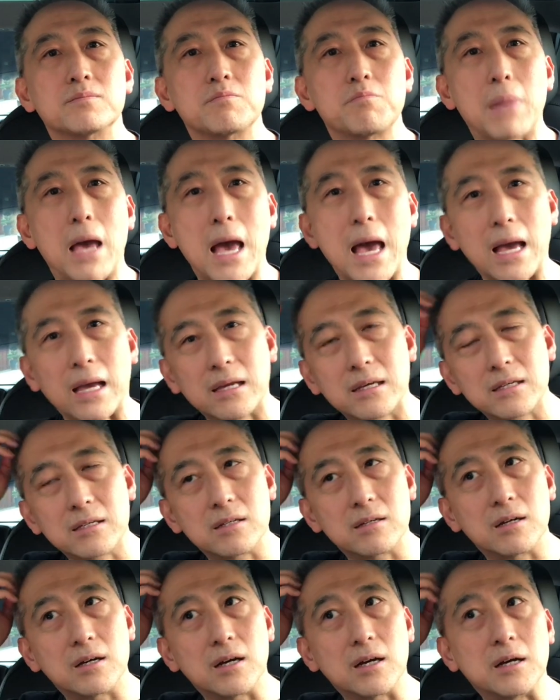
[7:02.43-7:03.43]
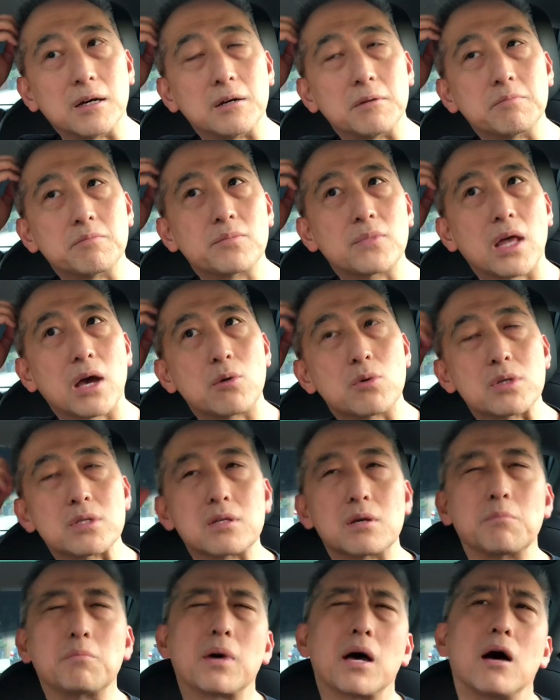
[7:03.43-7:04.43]
back. That was
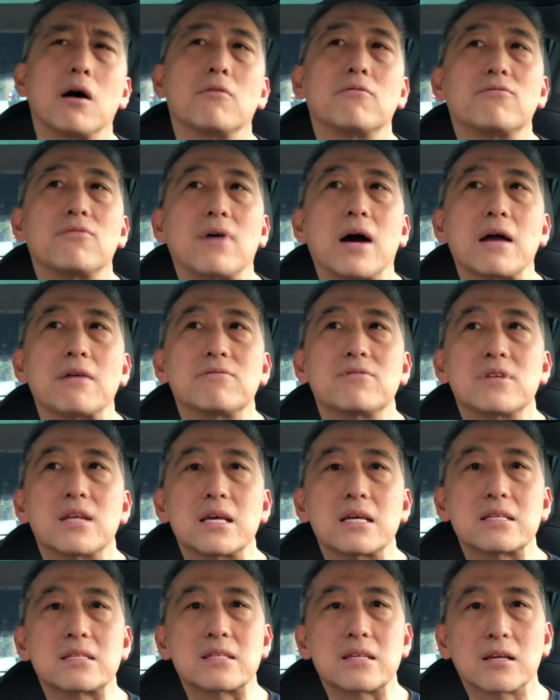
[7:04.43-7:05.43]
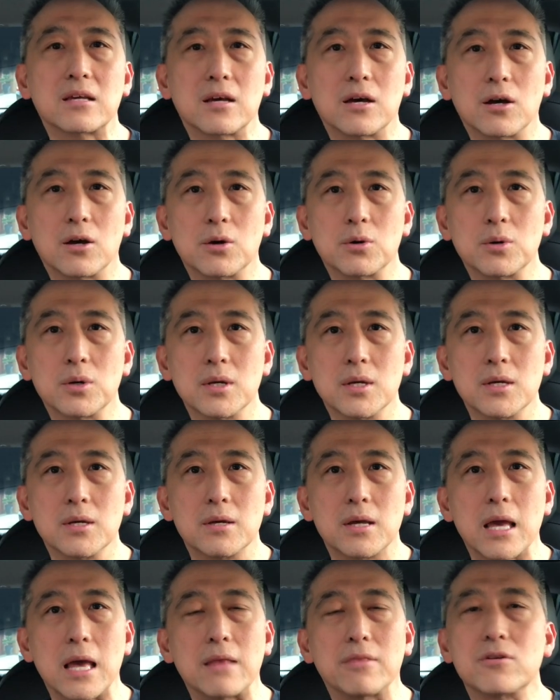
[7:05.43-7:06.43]
about 5 days ago,
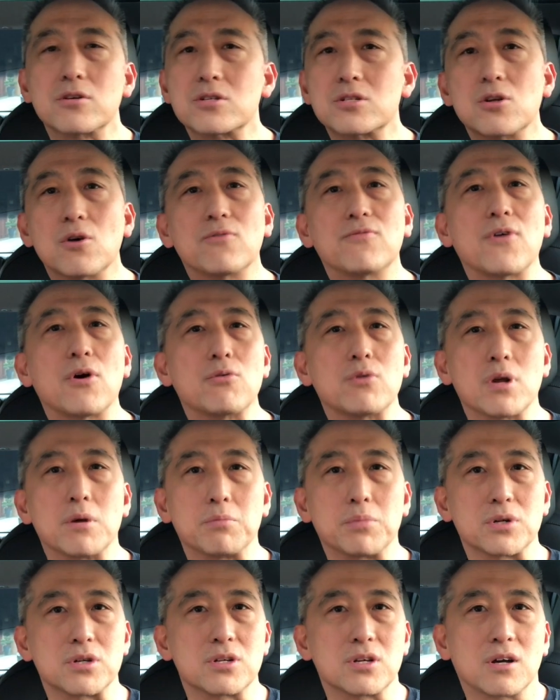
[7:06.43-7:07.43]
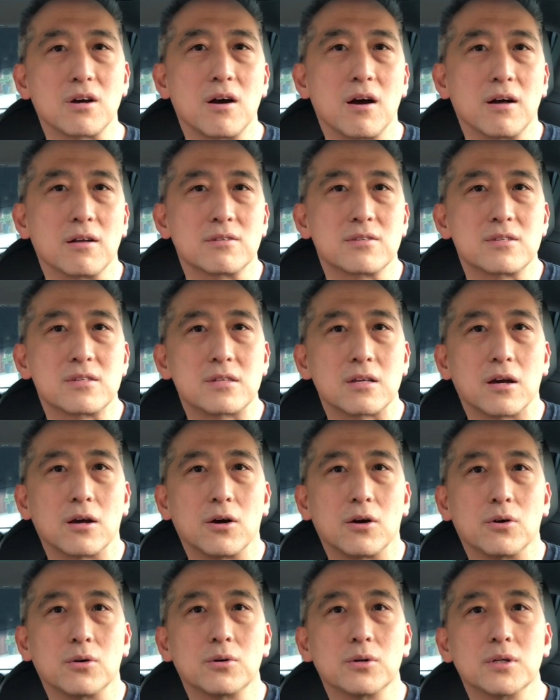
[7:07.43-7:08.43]
and there's no phone number to call.
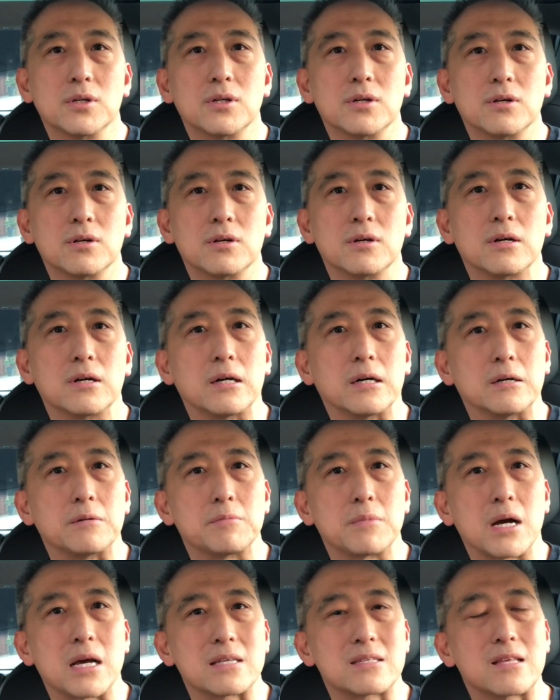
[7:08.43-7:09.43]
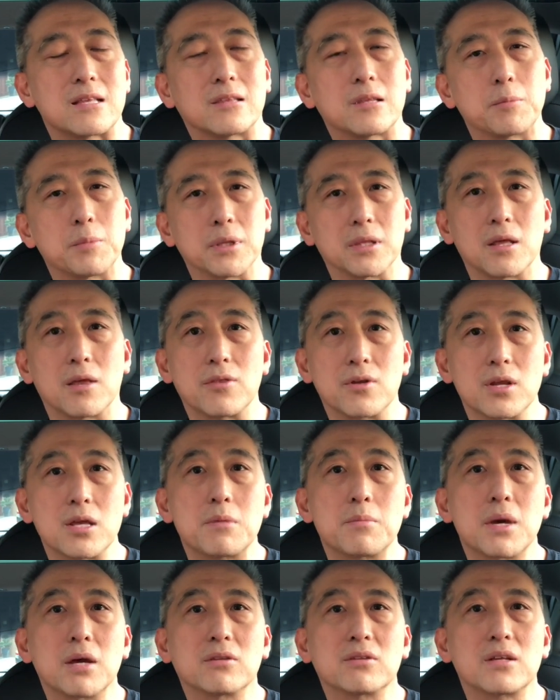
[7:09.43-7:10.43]
So I sent them another
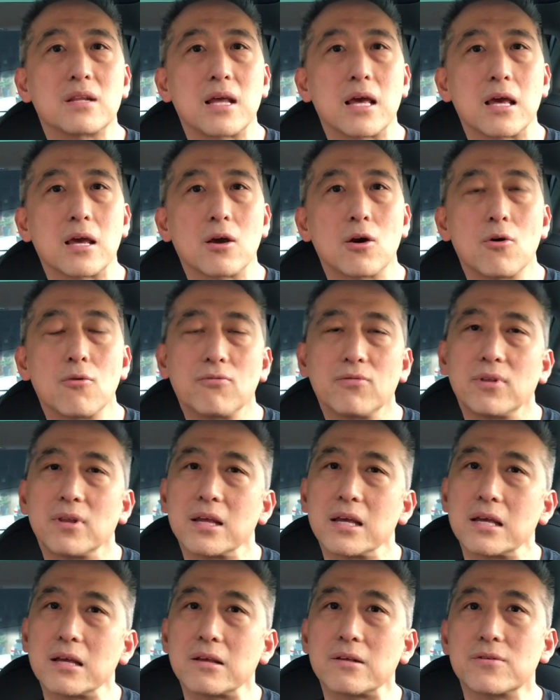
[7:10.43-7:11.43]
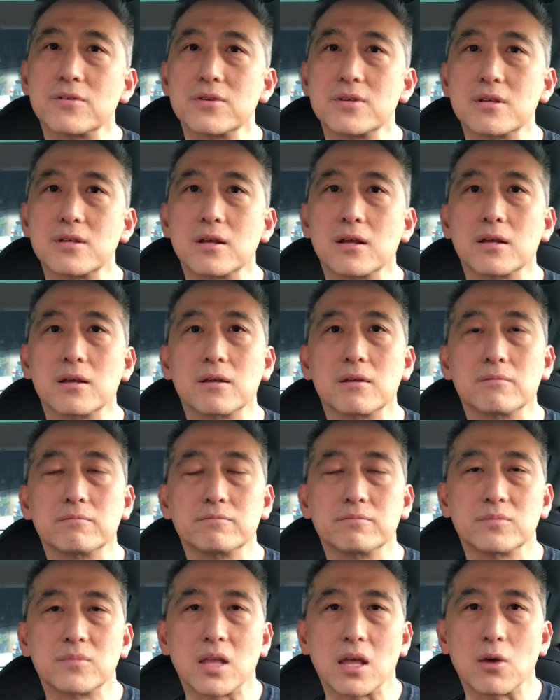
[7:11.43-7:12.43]
email today. Hopefully
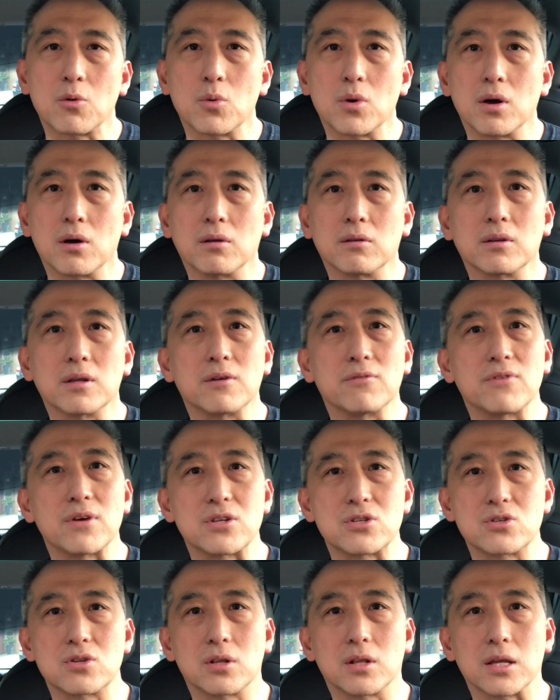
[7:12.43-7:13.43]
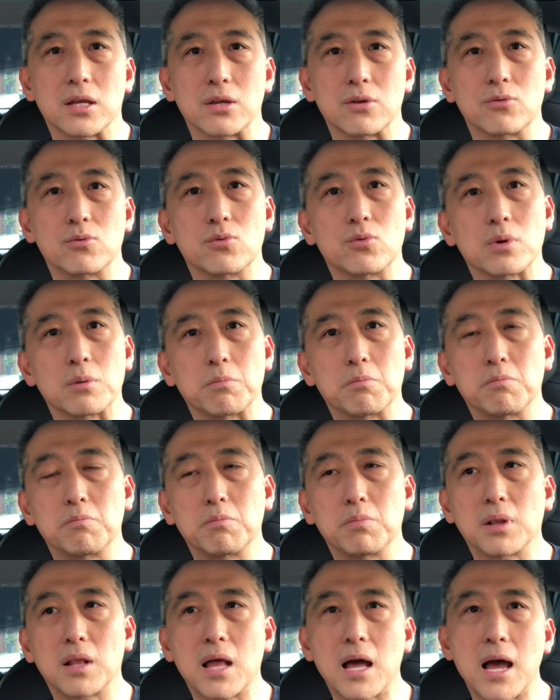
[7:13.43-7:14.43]
they will eventually
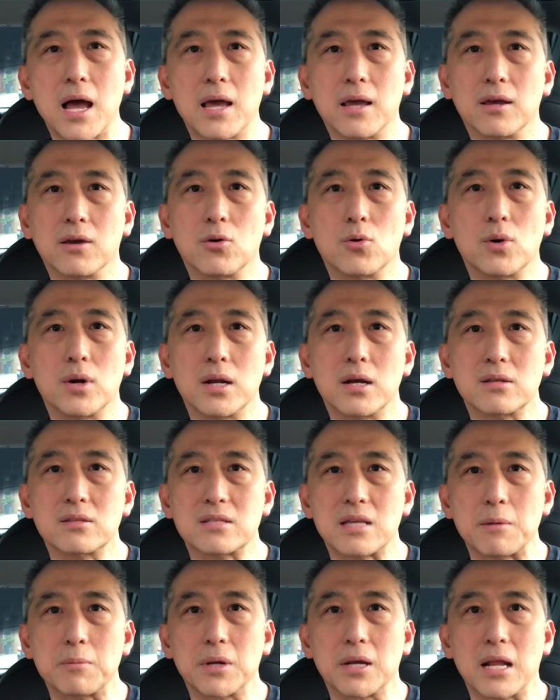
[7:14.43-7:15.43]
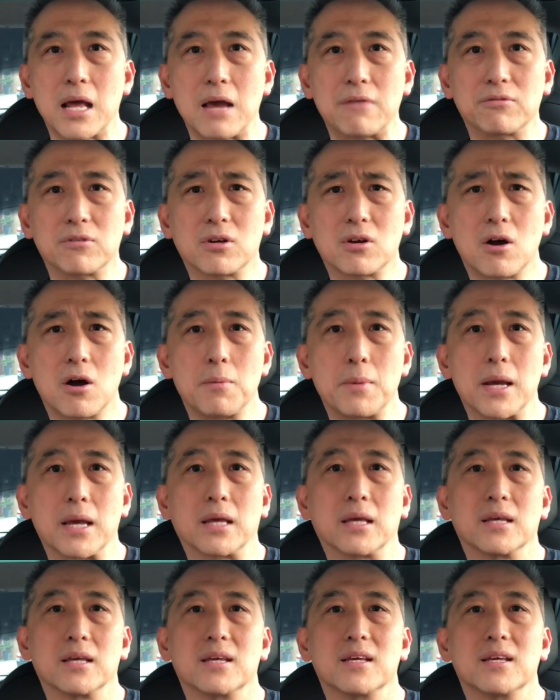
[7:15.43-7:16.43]
reply, or else I'm gonna have to call my